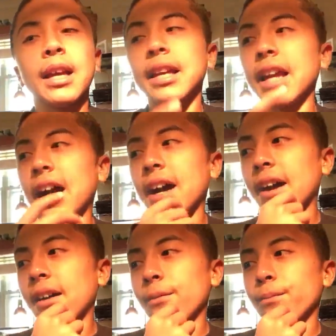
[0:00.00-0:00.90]
Yeah,
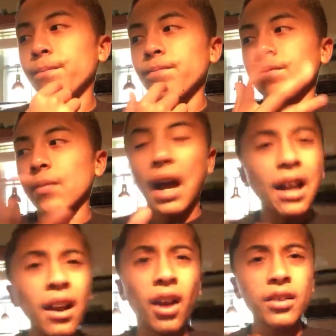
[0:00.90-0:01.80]
um,
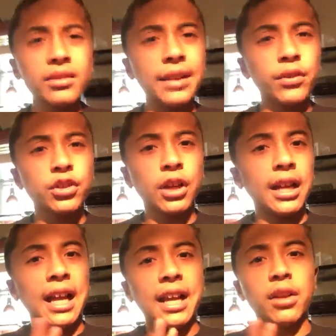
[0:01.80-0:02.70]
I hardly ever try
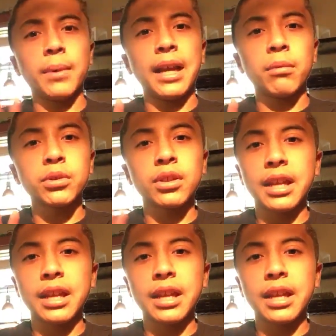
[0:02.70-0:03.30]
to handle my animals.